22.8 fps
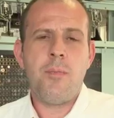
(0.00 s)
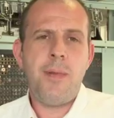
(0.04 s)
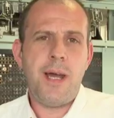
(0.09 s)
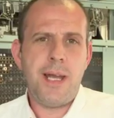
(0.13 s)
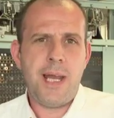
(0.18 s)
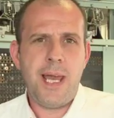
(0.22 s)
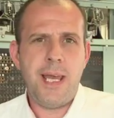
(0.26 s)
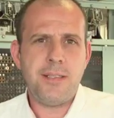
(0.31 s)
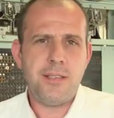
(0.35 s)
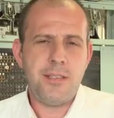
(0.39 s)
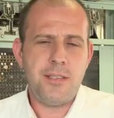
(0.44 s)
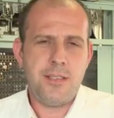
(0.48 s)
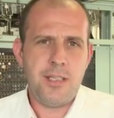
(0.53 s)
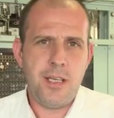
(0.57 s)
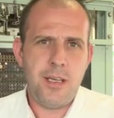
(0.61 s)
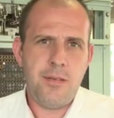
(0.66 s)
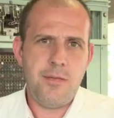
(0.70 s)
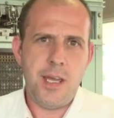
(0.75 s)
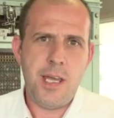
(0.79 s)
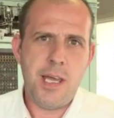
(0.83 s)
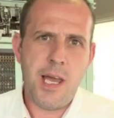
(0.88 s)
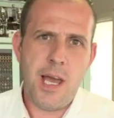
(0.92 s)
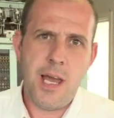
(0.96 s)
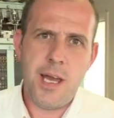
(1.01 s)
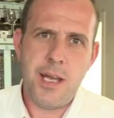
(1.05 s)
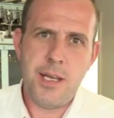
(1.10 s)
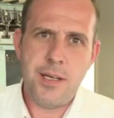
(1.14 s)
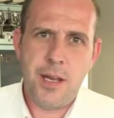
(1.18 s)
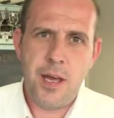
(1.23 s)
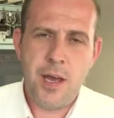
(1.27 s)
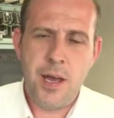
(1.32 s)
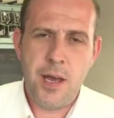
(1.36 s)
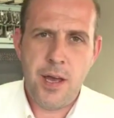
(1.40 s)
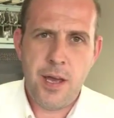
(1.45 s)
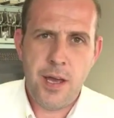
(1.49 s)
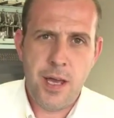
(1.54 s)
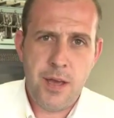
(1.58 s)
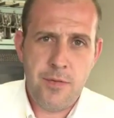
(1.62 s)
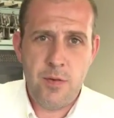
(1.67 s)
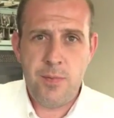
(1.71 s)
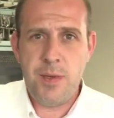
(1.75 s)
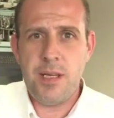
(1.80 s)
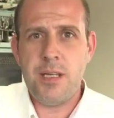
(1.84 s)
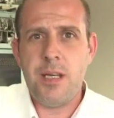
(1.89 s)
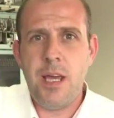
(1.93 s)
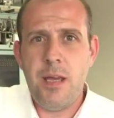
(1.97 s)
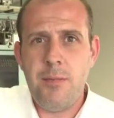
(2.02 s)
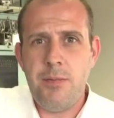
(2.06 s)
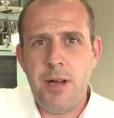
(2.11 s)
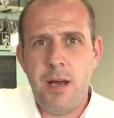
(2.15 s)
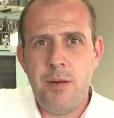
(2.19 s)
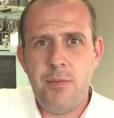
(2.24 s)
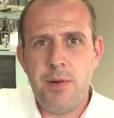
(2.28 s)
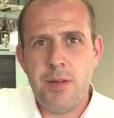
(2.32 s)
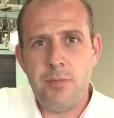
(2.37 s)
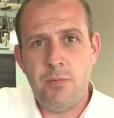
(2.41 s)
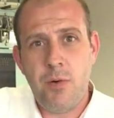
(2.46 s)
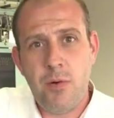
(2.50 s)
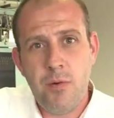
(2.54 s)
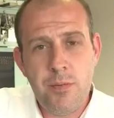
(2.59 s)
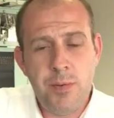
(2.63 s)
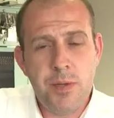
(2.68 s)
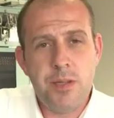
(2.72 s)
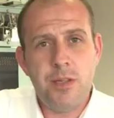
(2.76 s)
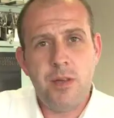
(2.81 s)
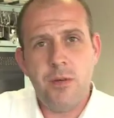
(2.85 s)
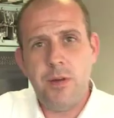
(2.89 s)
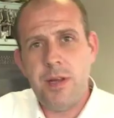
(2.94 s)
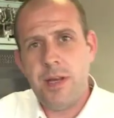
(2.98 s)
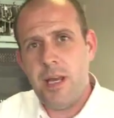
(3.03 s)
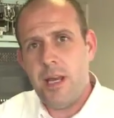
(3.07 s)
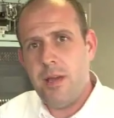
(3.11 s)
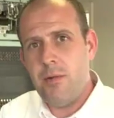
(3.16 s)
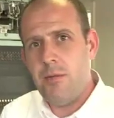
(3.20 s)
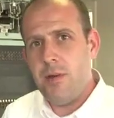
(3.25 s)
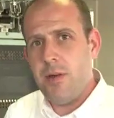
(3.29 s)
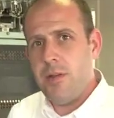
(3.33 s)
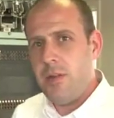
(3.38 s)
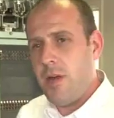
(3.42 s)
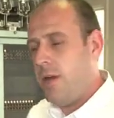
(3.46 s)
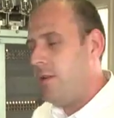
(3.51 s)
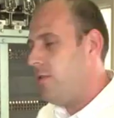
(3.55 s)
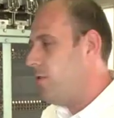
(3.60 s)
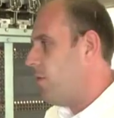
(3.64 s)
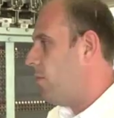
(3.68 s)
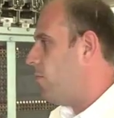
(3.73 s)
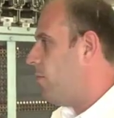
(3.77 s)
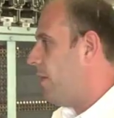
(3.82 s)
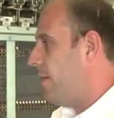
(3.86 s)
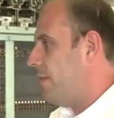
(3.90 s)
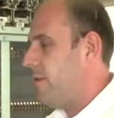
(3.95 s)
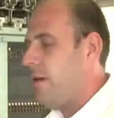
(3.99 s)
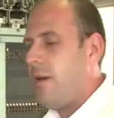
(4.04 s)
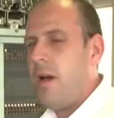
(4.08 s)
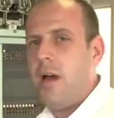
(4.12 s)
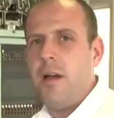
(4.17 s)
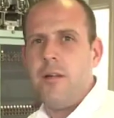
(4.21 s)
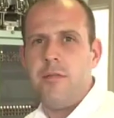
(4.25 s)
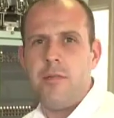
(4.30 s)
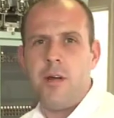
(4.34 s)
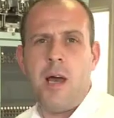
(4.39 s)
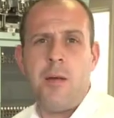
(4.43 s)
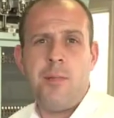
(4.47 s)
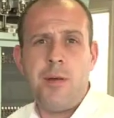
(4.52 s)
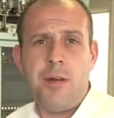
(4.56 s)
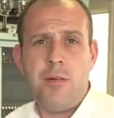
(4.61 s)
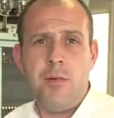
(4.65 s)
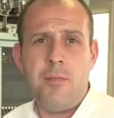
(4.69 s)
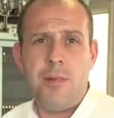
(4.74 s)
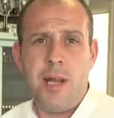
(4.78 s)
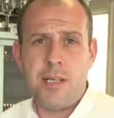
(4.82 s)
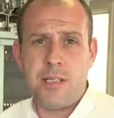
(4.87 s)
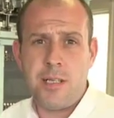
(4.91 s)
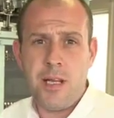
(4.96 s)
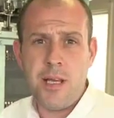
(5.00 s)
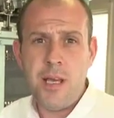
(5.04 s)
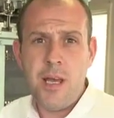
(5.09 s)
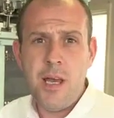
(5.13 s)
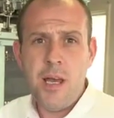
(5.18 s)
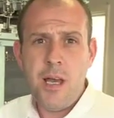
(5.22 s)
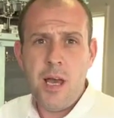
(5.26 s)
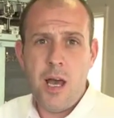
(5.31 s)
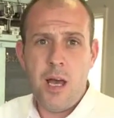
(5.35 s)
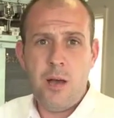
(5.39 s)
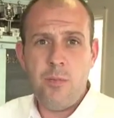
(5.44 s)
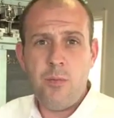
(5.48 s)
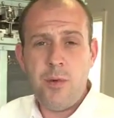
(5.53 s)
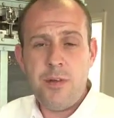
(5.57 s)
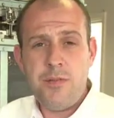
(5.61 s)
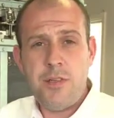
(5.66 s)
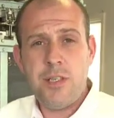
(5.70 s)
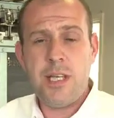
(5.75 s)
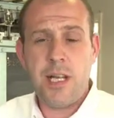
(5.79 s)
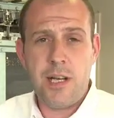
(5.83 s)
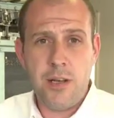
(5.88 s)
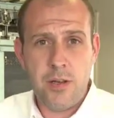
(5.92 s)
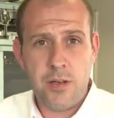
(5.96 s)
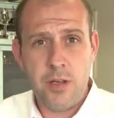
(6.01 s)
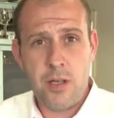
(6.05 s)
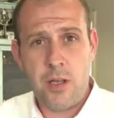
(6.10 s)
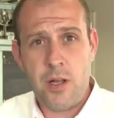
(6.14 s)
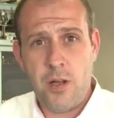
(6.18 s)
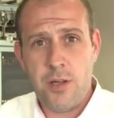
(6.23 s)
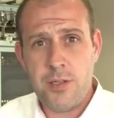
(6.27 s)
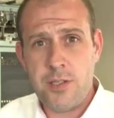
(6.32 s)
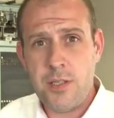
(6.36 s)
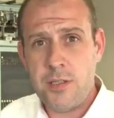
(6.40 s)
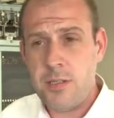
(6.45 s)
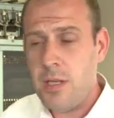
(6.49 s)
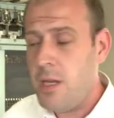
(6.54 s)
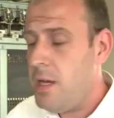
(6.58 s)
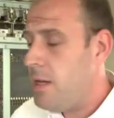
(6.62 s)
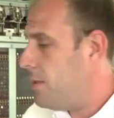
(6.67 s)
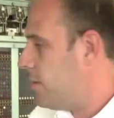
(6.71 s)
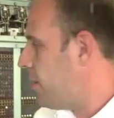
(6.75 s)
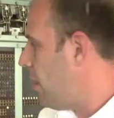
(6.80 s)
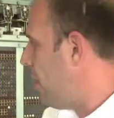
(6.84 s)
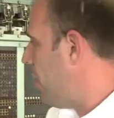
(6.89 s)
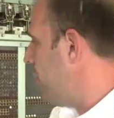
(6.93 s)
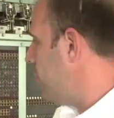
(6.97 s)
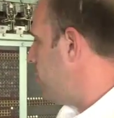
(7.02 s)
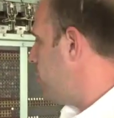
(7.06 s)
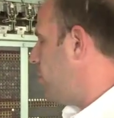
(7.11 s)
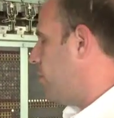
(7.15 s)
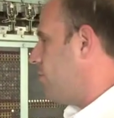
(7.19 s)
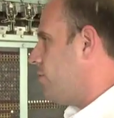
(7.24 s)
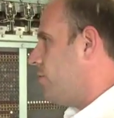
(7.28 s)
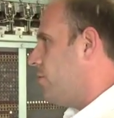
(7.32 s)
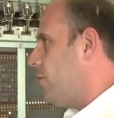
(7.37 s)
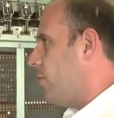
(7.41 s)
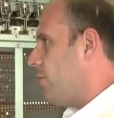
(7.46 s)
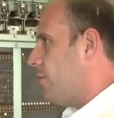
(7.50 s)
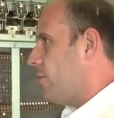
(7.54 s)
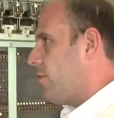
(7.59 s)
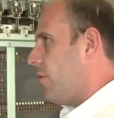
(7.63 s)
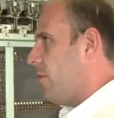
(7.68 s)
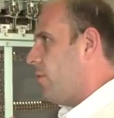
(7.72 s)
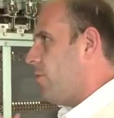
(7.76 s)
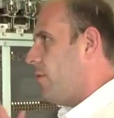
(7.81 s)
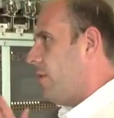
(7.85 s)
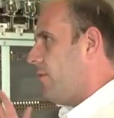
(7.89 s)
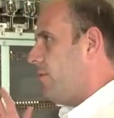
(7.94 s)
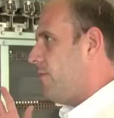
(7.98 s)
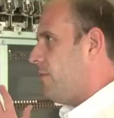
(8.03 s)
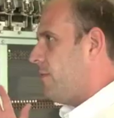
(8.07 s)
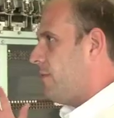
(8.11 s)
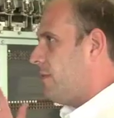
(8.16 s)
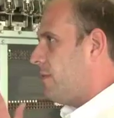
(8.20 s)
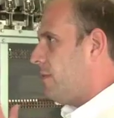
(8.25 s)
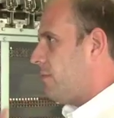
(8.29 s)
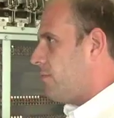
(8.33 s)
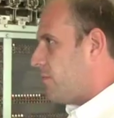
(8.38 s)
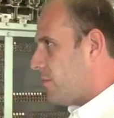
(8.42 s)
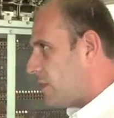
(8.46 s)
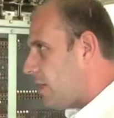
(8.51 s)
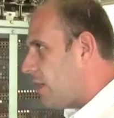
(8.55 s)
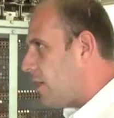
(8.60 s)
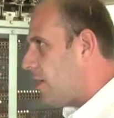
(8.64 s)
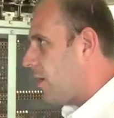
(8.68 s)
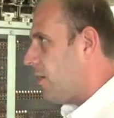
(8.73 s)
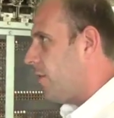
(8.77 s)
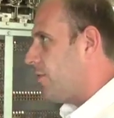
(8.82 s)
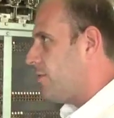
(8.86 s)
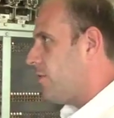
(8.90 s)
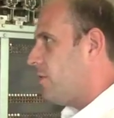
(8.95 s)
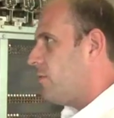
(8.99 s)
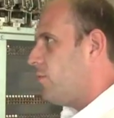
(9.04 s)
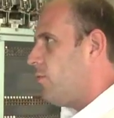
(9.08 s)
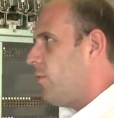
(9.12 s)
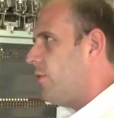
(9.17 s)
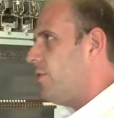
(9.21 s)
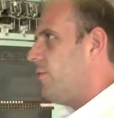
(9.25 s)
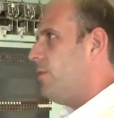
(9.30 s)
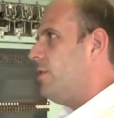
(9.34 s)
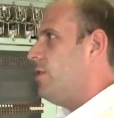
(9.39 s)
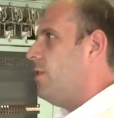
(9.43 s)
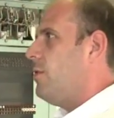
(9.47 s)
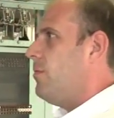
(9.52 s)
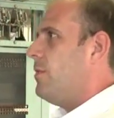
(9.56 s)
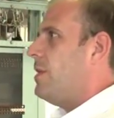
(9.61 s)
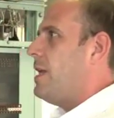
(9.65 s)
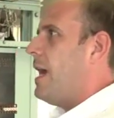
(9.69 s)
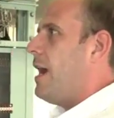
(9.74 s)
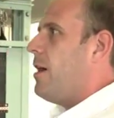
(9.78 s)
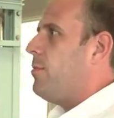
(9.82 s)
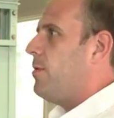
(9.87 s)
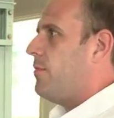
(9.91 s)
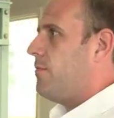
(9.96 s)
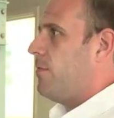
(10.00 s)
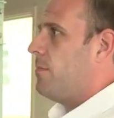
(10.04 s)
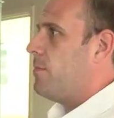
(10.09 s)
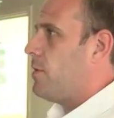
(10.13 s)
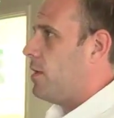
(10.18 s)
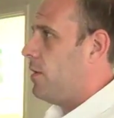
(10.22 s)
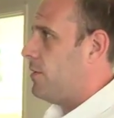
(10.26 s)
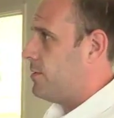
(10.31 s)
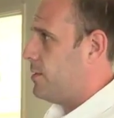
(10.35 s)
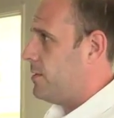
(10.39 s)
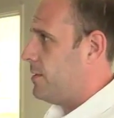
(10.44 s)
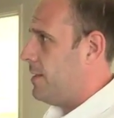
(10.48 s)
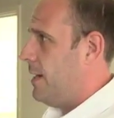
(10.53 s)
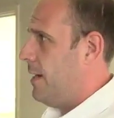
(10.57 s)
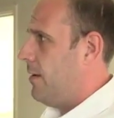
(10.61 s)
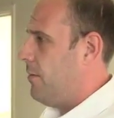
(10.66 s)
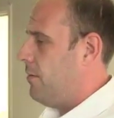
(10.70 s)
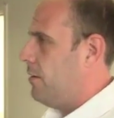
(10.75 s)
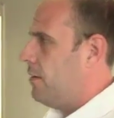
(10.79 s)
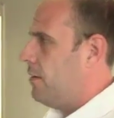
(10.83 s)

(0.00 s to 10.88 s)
Come back to Hex's T V, and uh, if you've been keeping up with what we've been doing here with uh, John Wetter over up here in Bletchley, um, we've just had a look at Colossus. So, John, talk us through. We've seen Colossus. What do we do with the output from Colossus now?